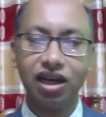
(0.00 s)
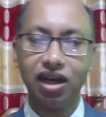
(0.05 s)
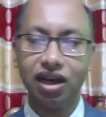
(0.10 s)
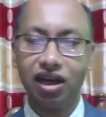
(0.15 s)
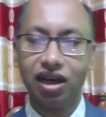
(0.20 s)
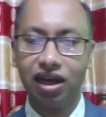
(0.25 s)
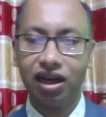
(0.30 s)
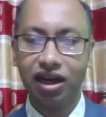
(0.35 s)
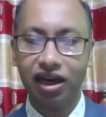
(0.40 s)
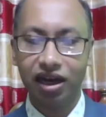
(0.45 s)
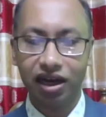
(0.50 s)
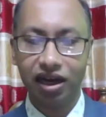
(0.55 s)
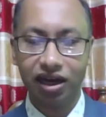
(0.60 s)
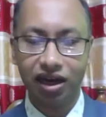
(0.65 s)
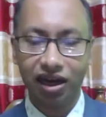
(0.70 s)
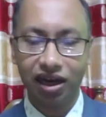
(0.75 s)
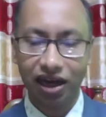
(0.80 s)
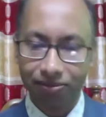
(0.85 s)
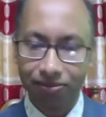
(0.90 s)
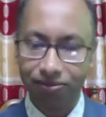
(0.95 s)
uh,
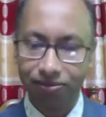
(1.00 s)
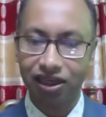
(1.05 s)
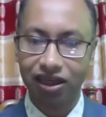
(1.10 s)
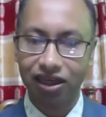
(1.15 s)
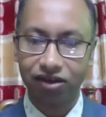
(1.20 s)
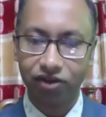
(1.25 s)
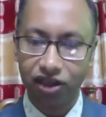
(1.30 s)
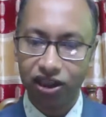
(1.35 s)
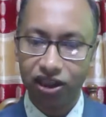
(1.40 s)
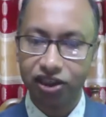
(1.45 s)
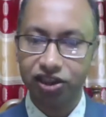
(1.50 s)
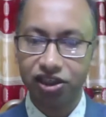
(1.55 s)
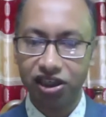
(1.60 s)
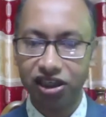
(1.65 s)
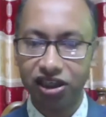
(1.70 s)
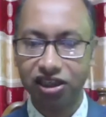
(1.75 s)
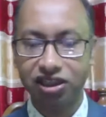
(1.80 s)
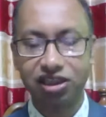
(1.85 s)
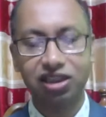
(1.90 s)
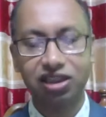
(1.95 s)
have their
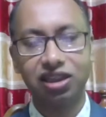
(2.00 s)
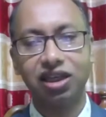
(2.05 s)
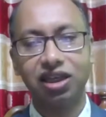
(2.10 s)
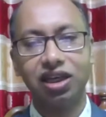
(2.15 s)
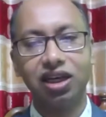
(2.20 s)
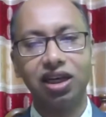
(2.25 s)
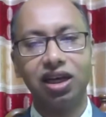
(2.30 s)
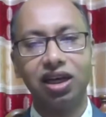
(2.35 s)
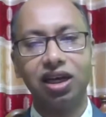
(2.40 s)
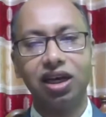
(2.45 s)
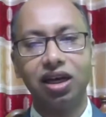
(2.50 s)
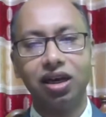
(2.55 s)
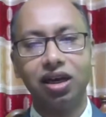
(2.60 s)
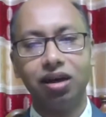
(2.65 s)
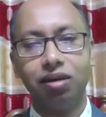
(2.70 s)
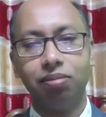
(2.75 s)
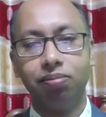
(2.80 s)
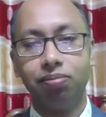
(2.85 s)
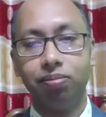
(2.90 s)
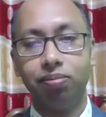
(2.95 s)
religions,
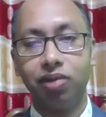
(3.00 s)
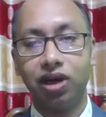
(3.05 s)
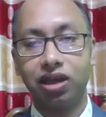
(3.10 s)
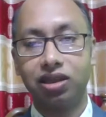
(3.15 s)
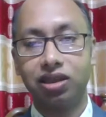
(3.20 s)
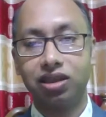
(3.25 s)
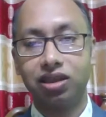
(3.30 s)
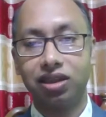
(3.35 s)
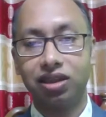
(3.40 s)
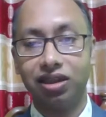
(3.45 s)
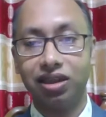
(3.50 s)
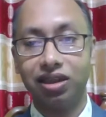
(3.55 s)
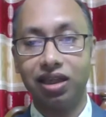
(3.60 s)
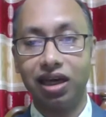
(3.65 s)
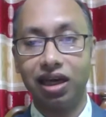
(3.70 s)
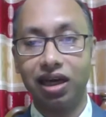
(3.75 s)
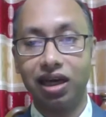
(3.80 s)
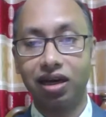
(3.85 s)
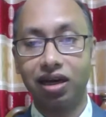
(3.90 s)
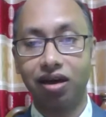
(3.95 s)
but
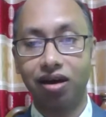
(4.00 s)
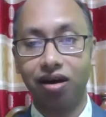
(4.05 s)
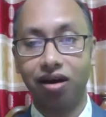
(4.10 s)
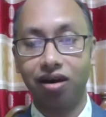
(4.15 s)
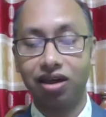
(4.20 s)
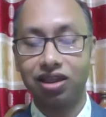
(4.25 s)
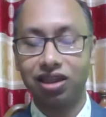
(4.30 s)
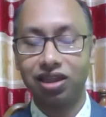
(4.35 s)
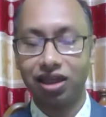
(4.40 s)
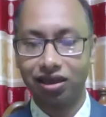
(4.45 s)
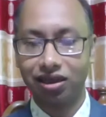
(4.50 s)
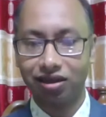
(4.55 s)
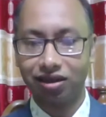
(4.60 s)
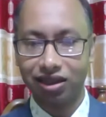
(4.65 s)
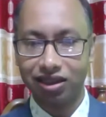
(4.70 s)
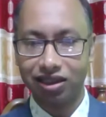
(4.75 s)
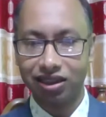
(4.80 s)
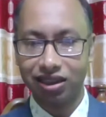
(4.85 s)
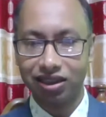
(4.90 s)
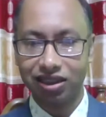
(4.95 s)
their gods and
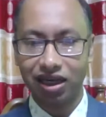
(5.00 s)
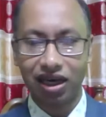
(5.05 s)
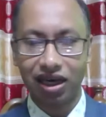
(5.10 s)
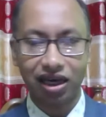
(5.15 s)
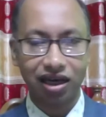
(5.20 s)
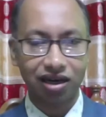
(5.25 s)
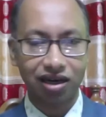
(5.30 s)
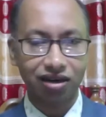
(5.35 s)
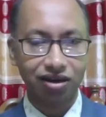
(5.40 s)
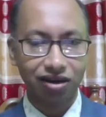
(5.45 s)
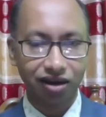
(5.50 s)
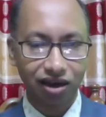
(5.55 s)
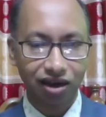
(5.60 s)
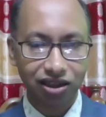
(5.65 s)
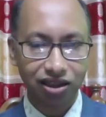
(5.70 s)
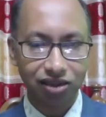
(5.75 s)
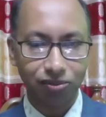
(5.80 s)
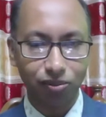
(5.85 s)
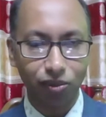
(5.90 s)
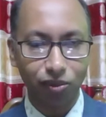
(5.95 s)
goddesses are
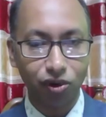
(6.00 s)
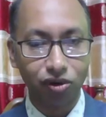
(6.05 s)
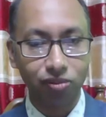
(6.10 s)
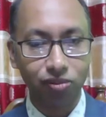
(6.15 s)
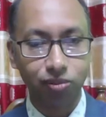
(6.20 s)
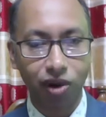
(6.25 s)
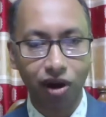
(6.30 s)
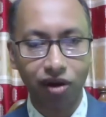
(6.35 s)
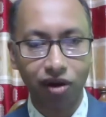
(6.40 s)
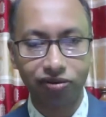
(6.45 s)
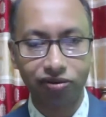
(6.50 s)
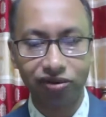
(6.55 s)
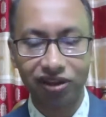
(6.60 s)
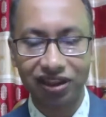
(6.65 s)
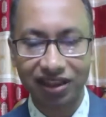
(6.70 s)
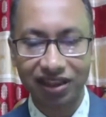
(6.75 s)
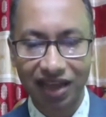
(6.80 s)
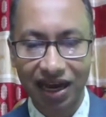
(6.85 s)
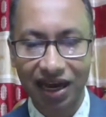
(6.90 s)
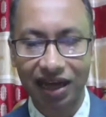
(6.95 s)
not more
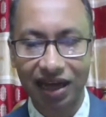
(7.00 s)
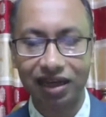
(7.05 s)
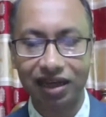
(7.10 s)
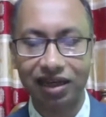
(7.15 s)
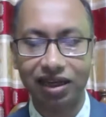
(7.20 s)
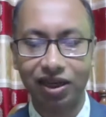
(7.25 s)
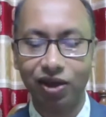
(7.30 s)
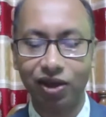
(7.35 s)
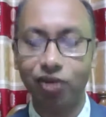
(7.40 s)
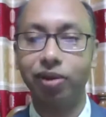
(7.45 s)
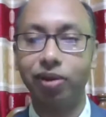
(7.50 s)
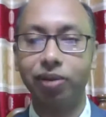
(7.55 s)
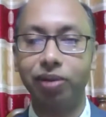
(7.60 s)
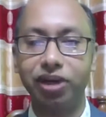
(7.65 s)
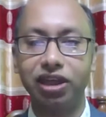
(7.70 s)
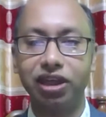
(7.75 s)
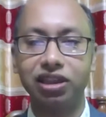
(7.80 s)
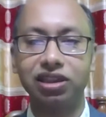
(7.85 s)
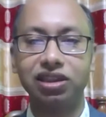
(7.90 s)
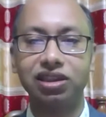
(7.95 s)
powerful than human
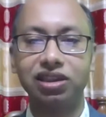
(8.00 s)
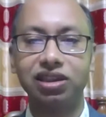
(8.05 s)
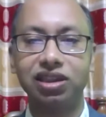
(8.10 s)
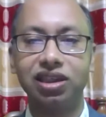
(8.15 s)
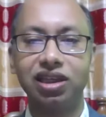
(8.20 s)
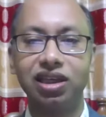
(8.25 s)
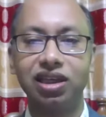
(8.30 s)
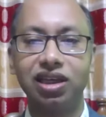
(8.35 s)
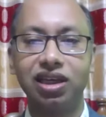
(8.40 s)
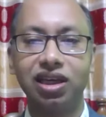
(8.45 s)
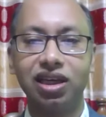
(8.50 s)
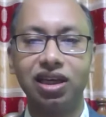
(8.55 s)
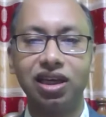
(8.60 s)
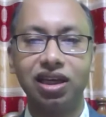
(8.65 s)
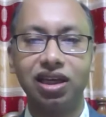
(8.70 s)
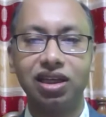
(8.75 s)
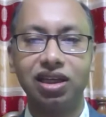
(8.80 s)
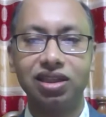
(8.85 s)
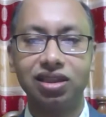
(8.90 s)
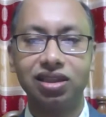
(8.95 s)
beings.
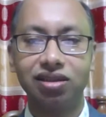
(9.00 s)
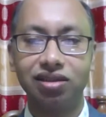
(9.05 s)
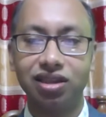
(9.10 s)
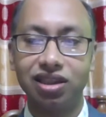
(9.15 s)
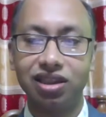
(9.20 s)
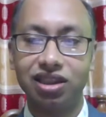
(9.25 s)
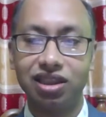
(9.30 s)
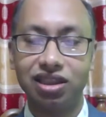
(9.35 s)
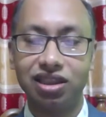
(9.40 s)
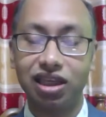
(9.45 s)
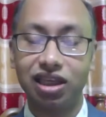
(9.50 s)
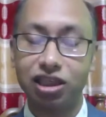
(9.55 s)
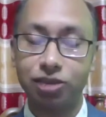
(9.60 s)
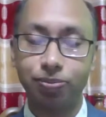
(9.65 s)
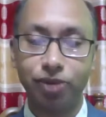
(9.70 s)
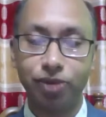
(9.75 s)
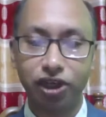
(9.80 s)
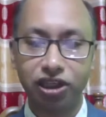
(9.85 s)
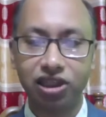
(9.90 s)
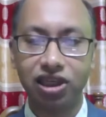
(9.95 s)
So this is a
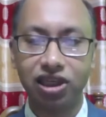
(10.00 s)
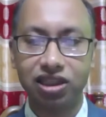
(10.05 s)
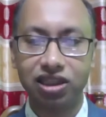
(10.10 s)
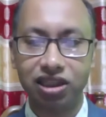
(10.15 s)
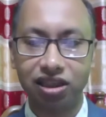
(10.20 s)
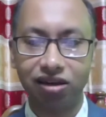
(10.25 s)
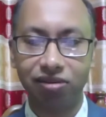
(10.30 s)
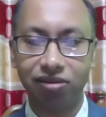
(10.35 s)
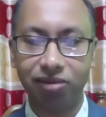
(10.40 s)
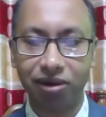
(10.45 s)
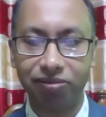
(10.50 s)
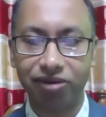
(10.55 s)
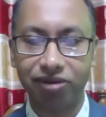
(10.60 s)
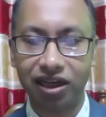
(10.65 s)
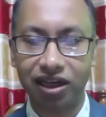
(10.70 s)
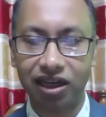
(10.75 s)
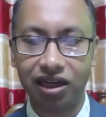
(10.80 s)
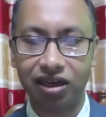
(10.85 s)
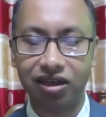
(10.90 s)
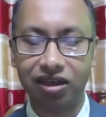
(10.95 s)
specialty of
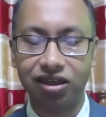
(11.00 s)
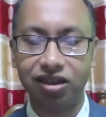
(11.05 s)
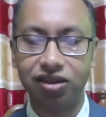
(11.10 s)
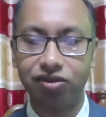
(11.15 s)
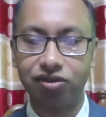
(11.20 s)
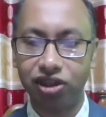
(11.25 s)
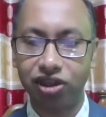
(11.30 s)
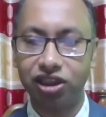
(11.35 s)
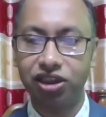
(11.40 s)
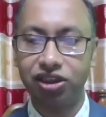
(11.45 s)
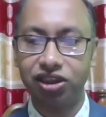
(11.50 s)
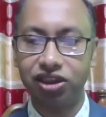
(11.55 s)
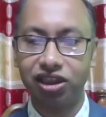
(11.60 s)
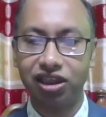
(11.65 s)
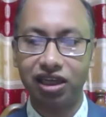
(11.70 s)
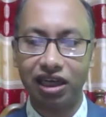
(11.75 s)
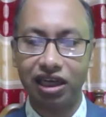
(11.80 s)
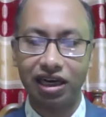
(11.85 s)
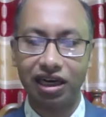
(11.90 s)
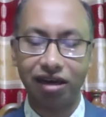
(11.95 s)
African
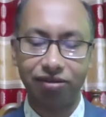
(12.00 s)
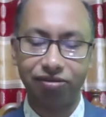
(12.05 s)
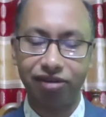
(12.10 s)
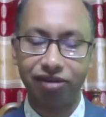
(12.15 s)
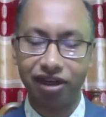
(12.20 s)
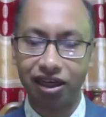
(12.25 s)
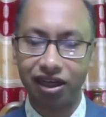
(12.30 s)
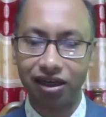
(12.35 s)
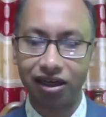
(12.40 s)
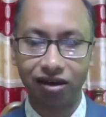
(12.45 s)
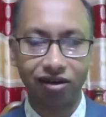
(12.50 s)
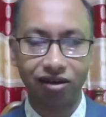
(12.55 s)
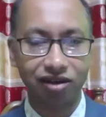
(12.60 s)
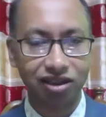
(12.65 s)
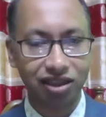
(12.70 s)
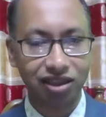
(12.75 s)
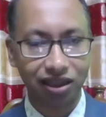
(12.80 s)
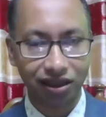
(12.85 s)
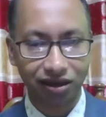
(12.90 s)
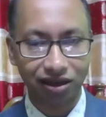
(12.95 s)
religion and African gods and